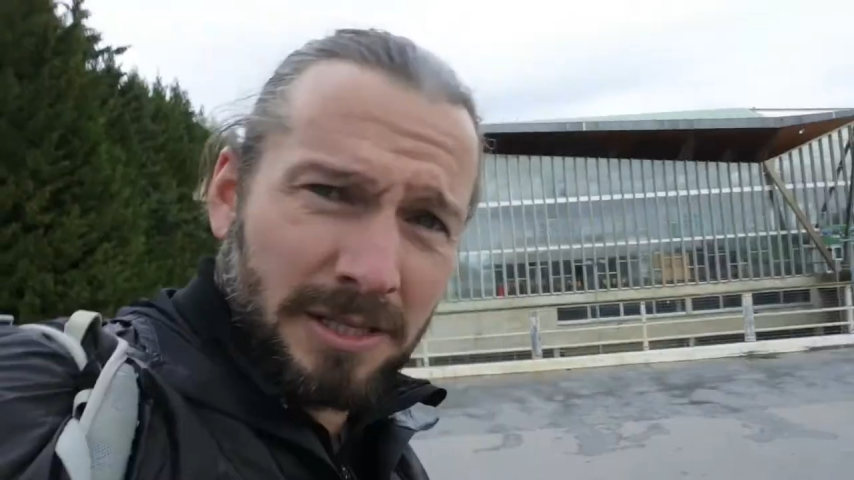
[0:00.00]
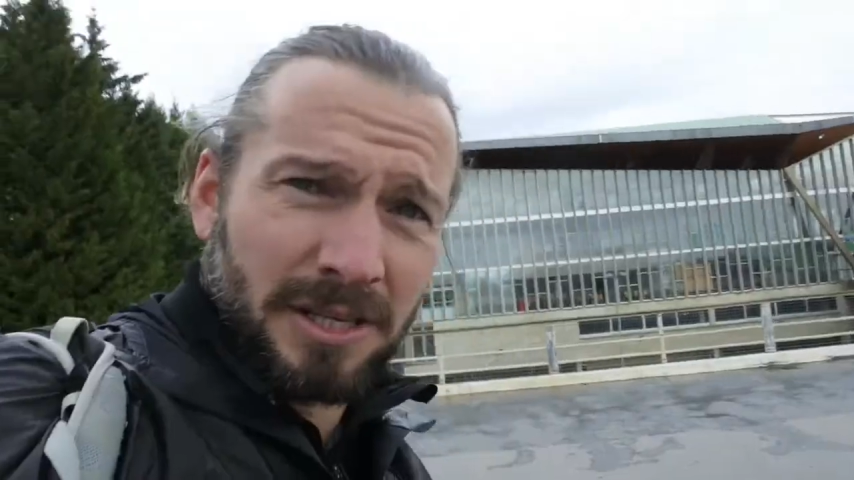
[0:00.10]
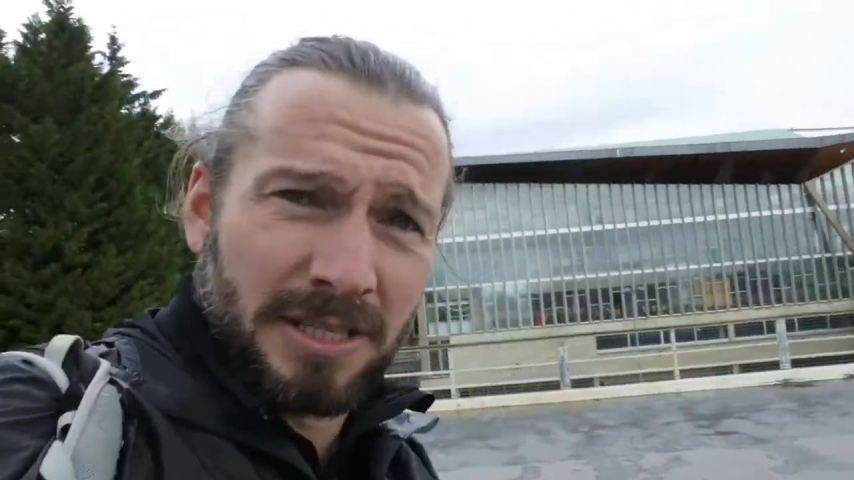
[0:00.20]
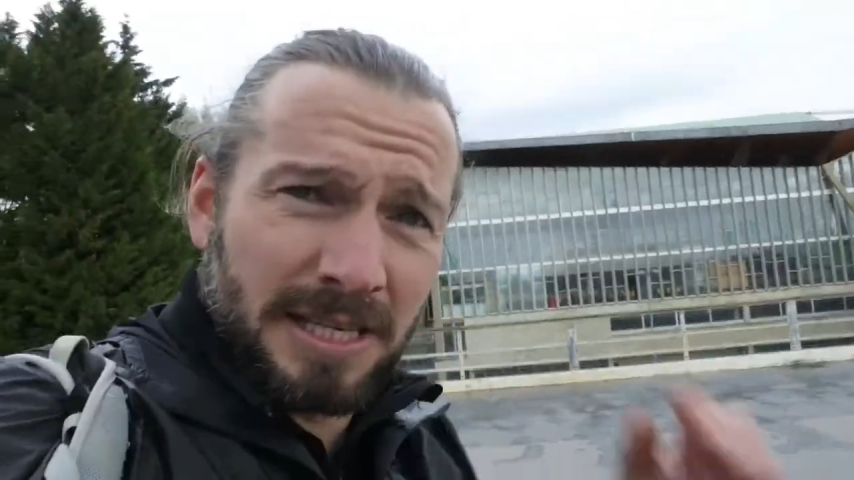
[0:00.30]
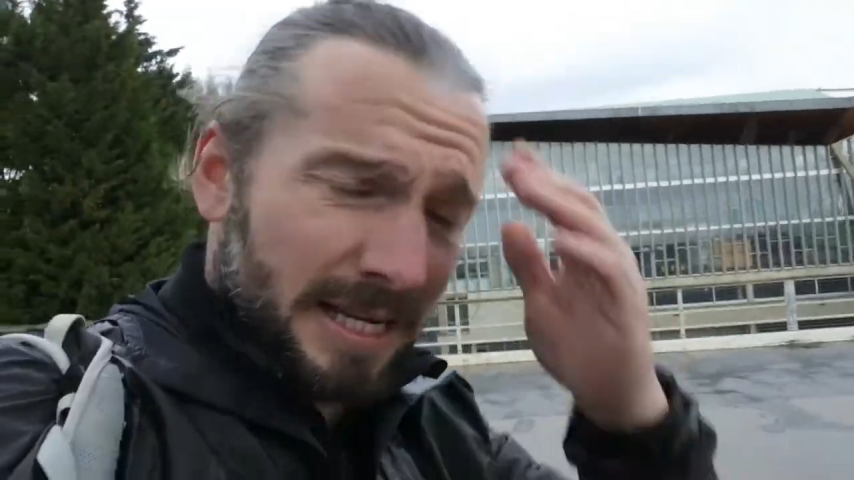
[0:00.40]

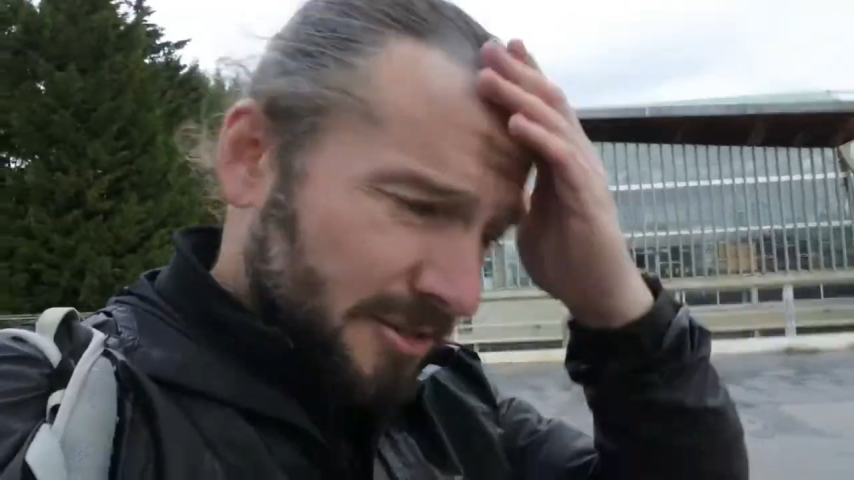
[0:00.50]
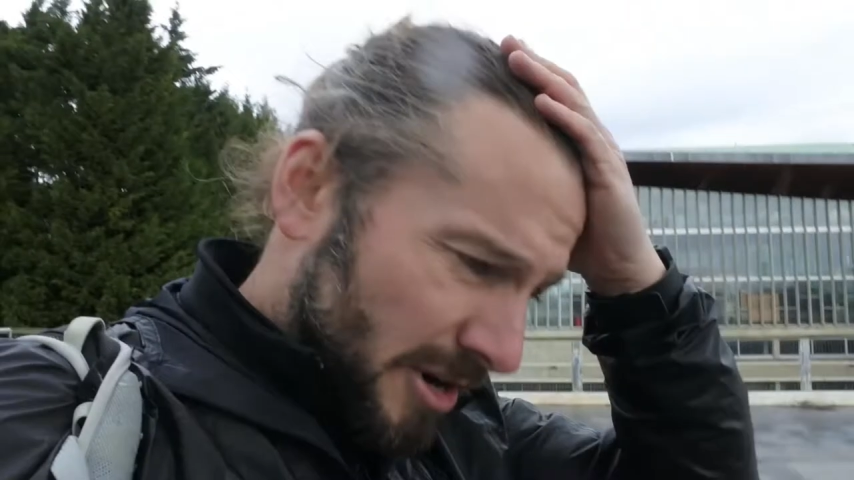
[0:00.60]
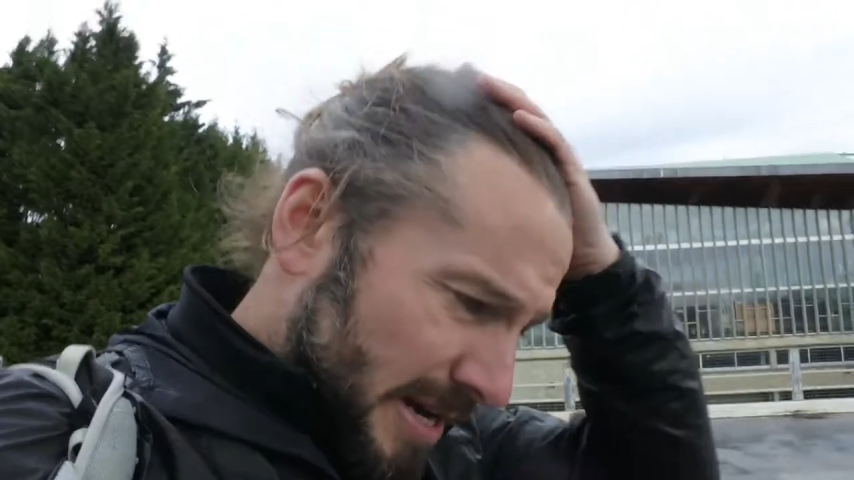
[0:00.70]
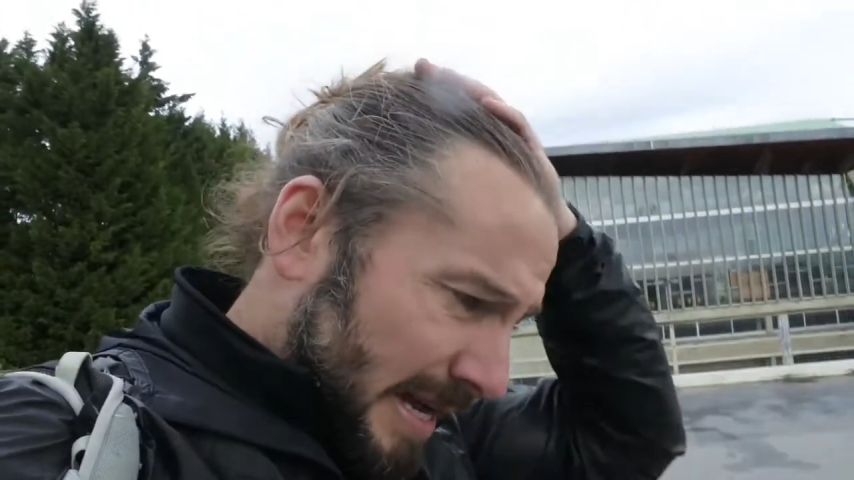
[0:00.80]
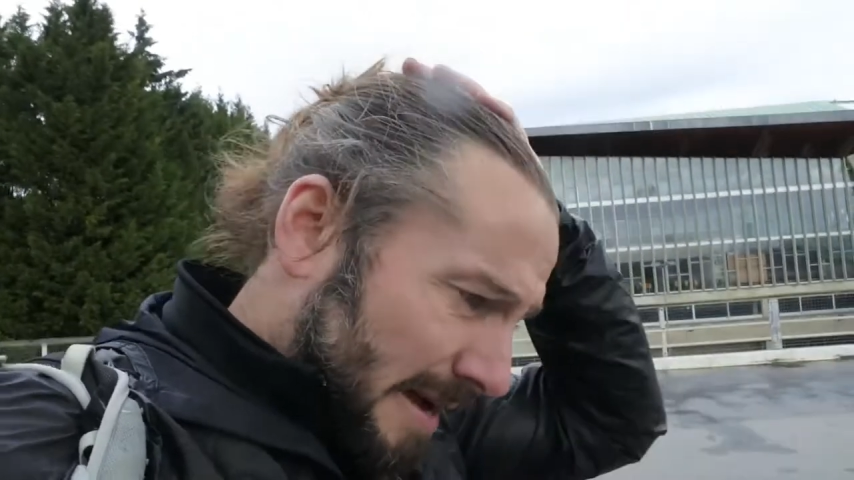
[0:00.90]
So today's
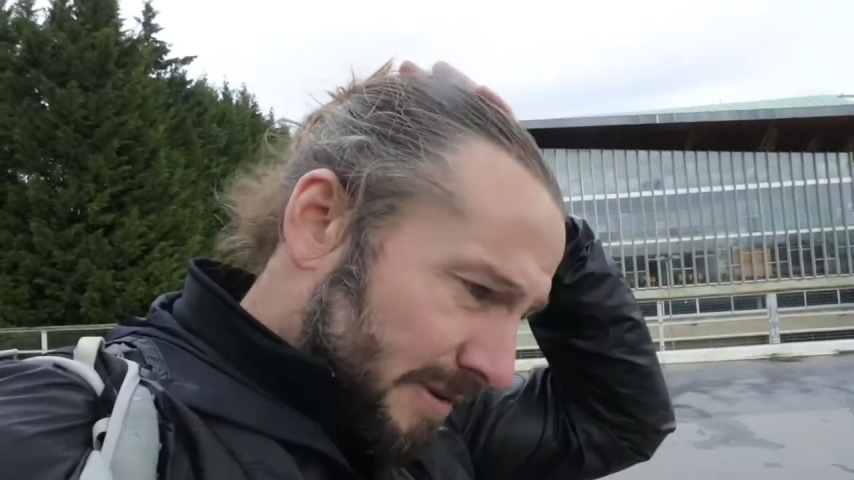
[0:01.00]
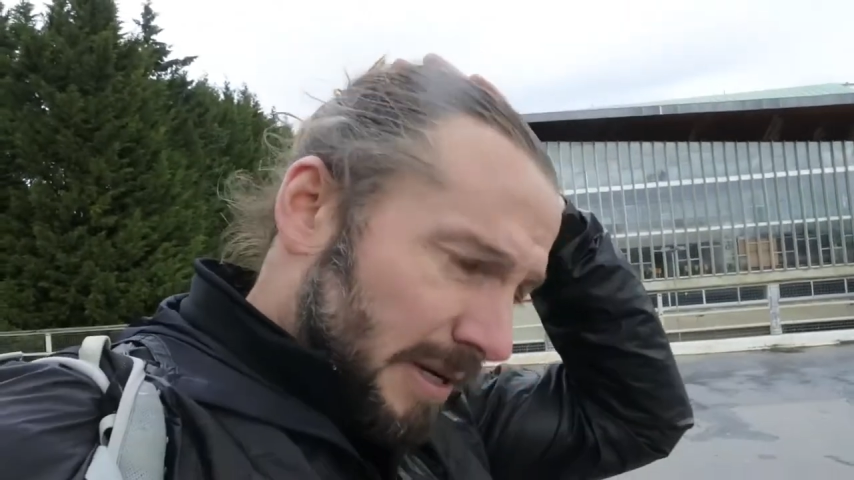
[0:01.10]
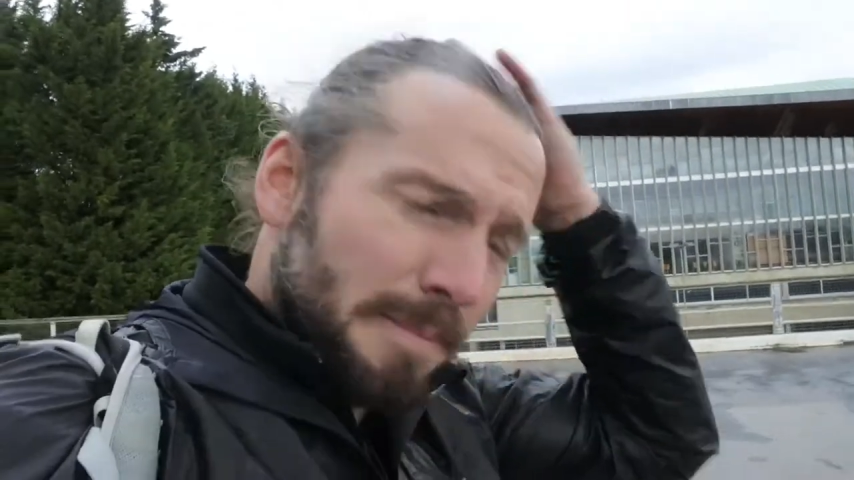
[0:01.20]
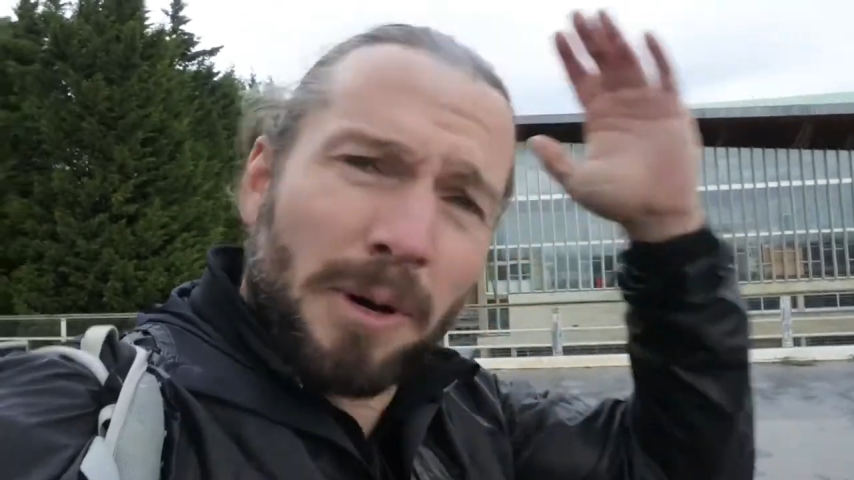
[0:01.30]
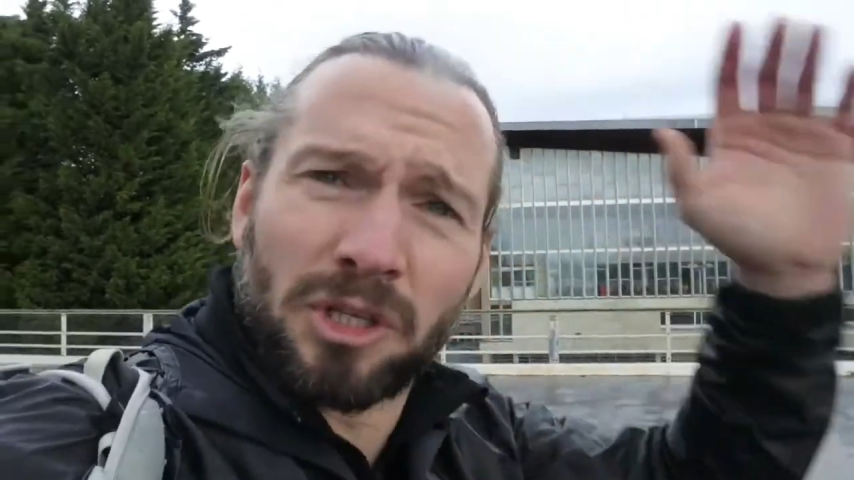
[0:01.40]
training,
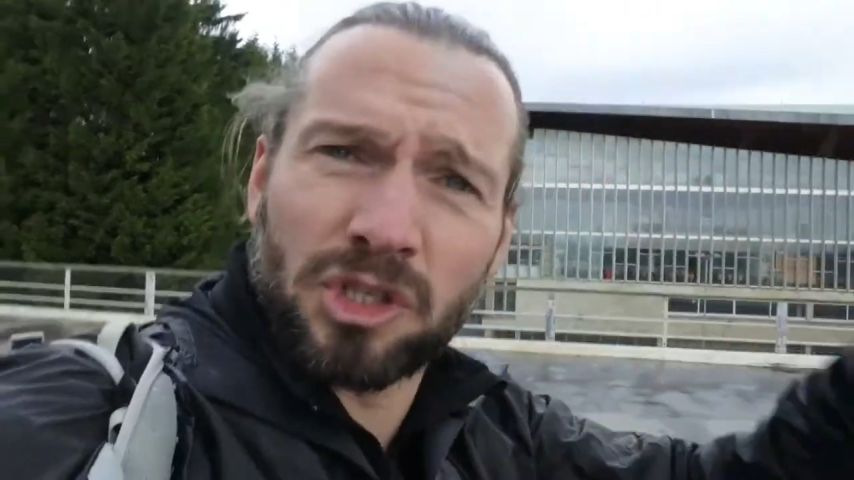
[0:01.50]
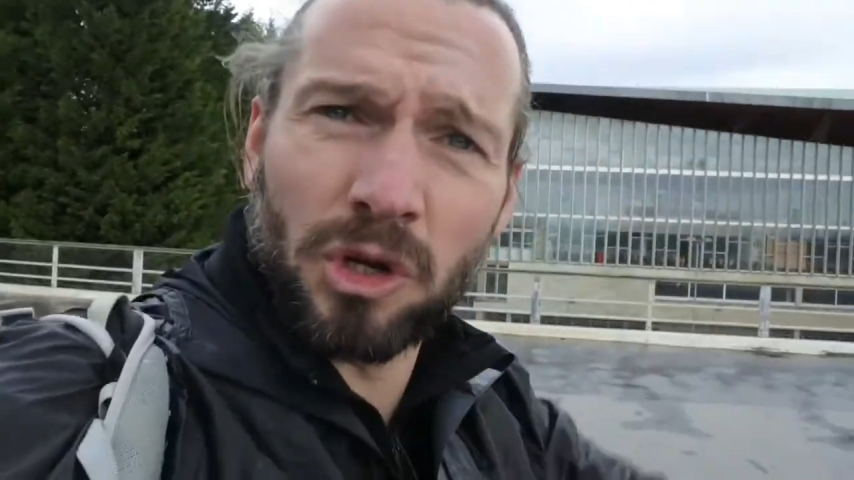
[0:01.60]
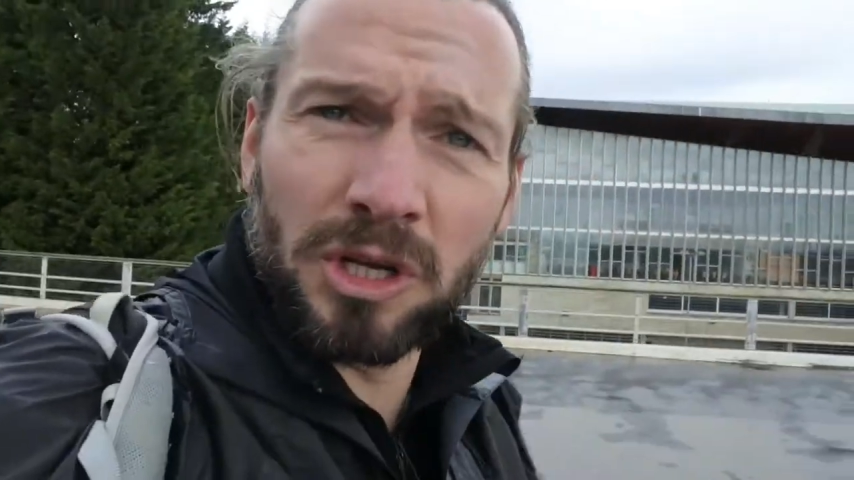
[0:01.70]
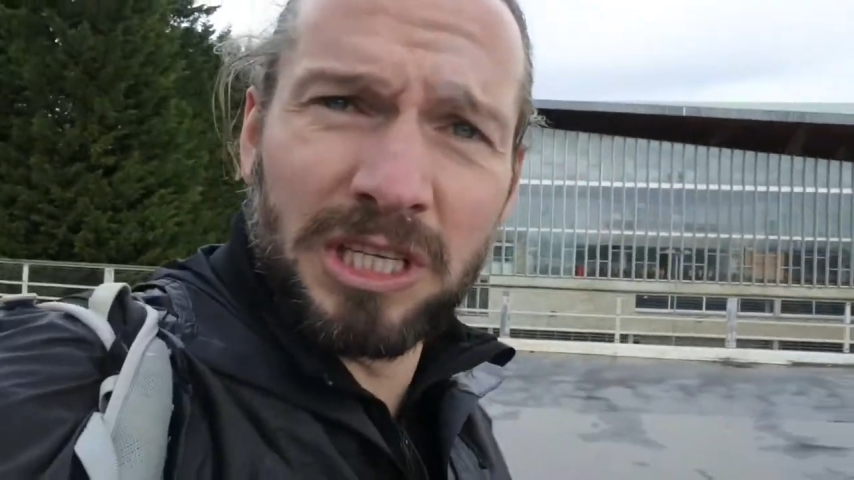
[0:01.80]
having munched on